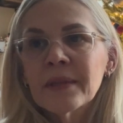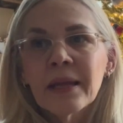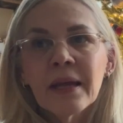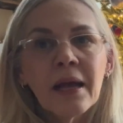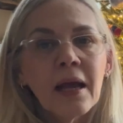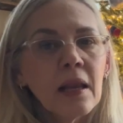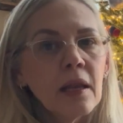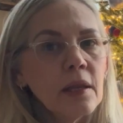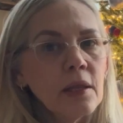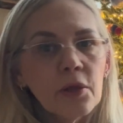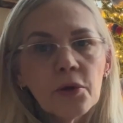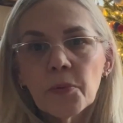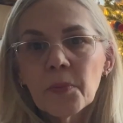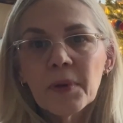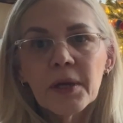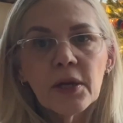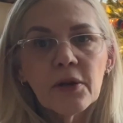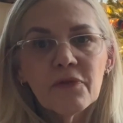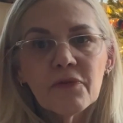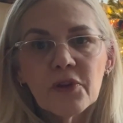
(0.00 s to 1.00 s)
a little
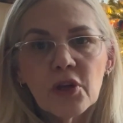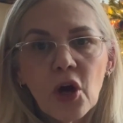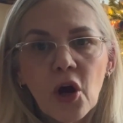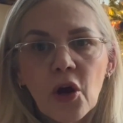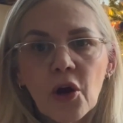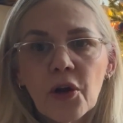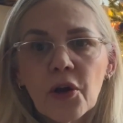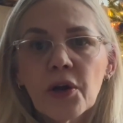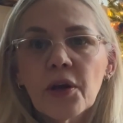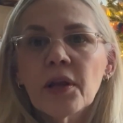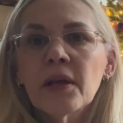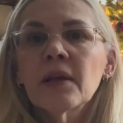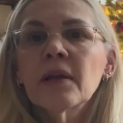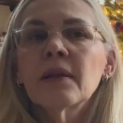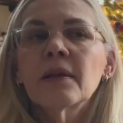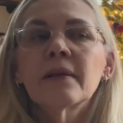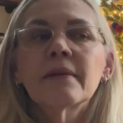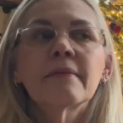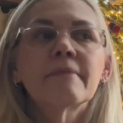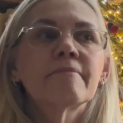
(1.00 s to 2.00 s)
bit of yarn,
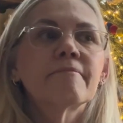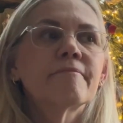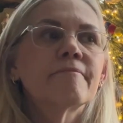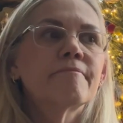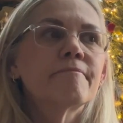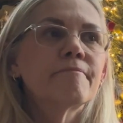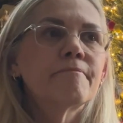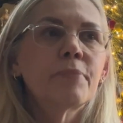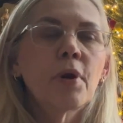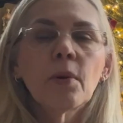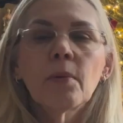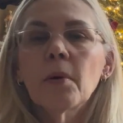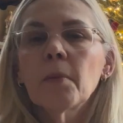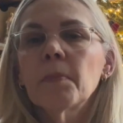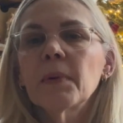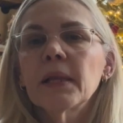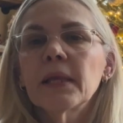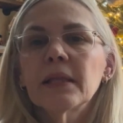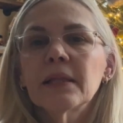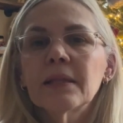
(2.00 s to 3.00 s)

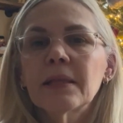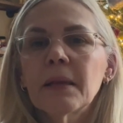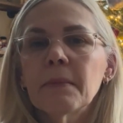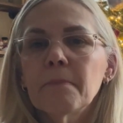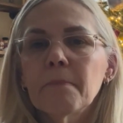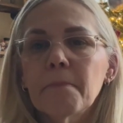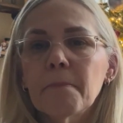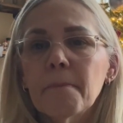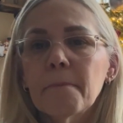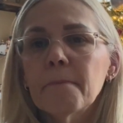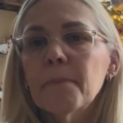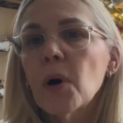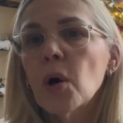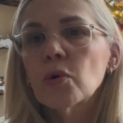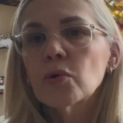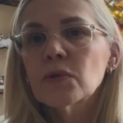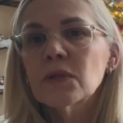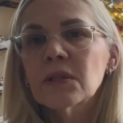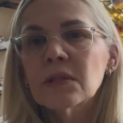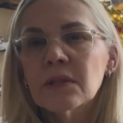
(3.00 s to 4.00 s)
probably the
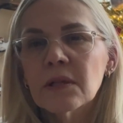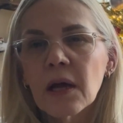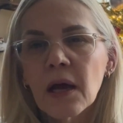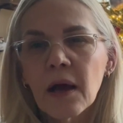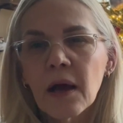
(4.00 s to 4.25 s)
most